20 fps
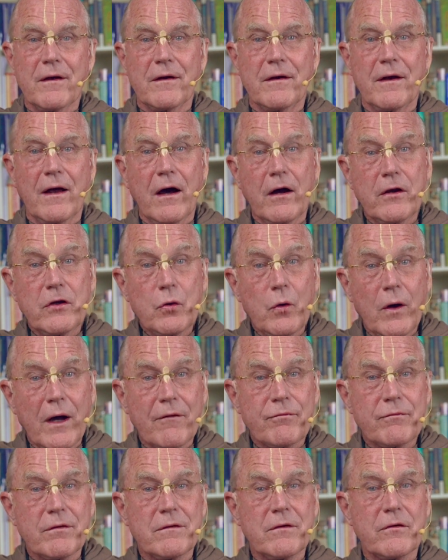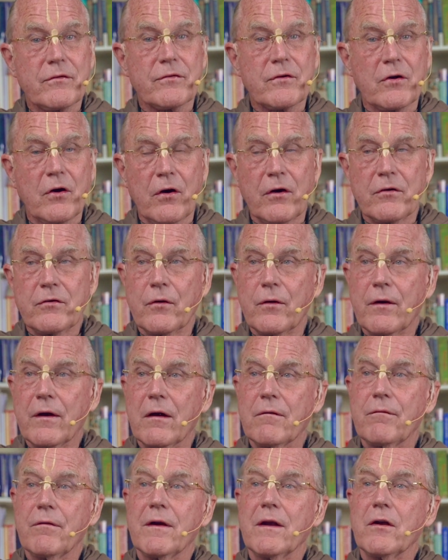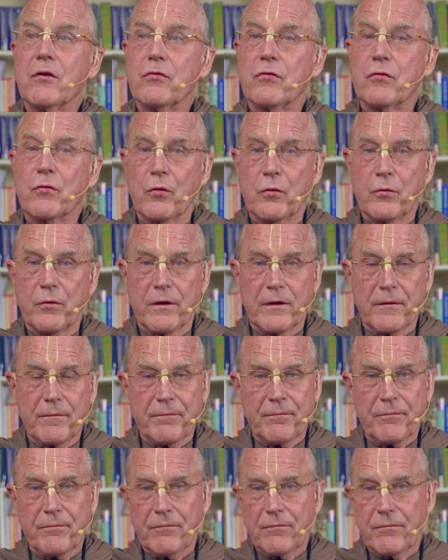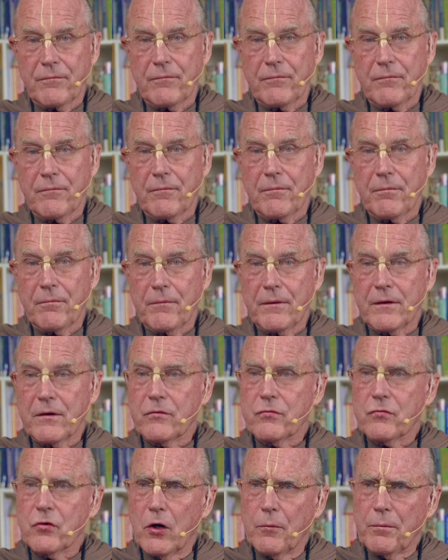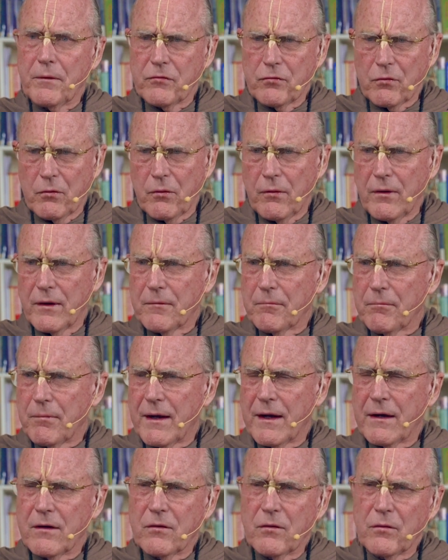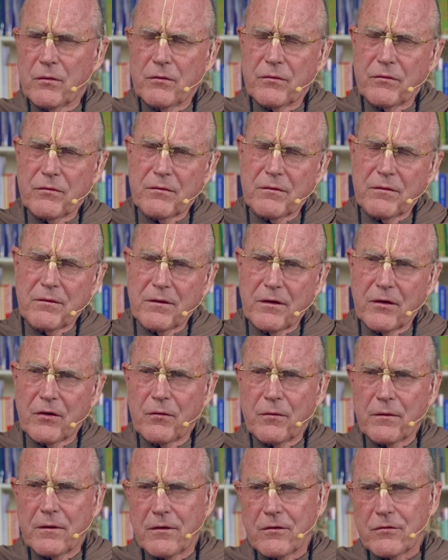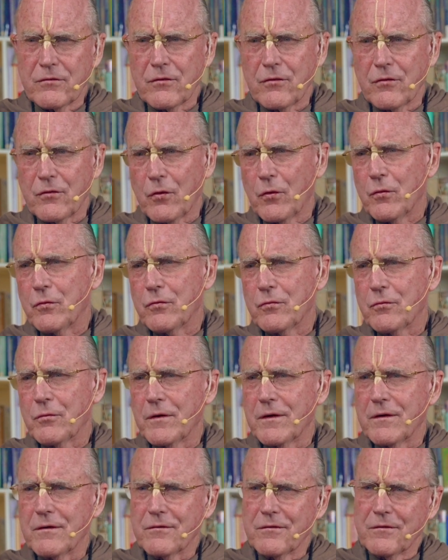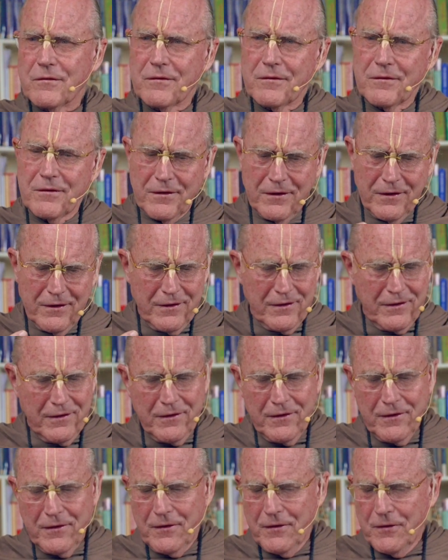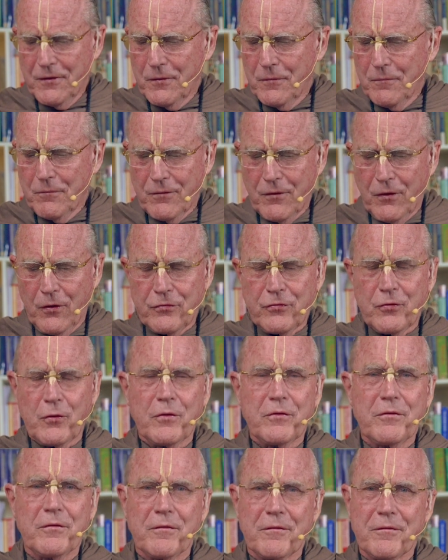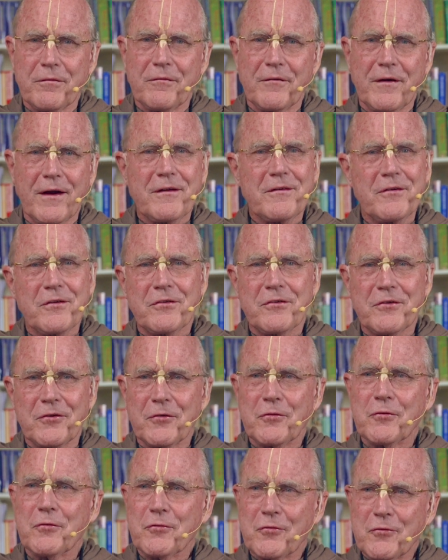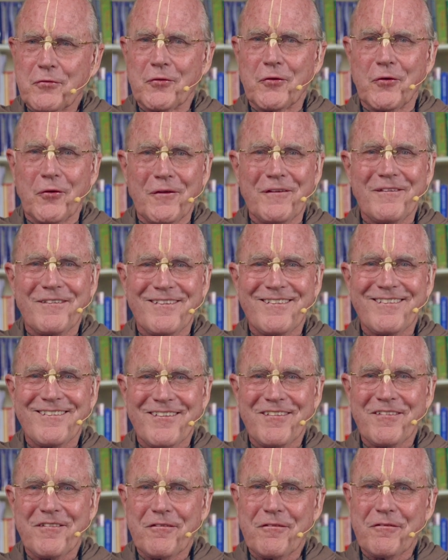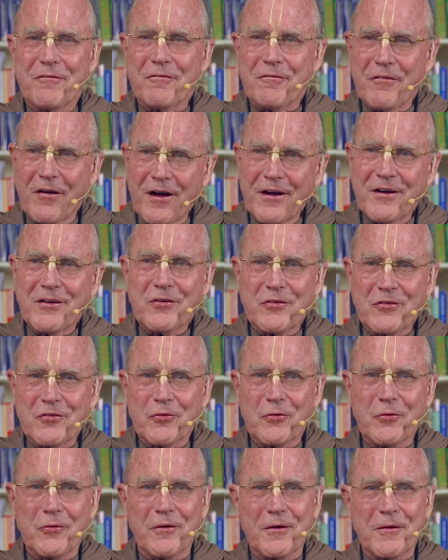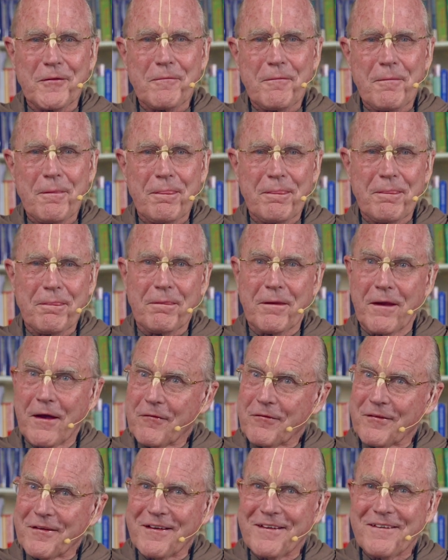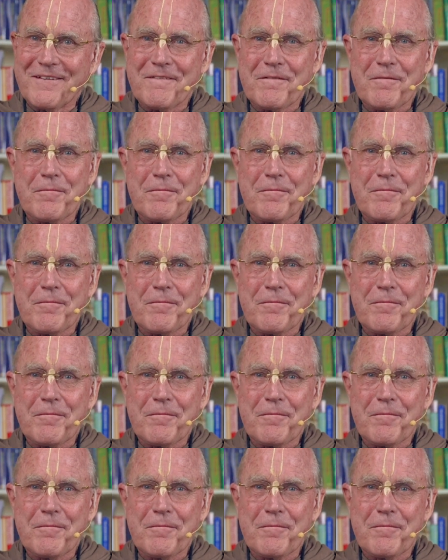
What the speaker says: Now you have to discard your heavy jewelry." Because gopis were wearing bangles and earrings and nose rings and all sorts of necklaces, fine jewelry, heavy.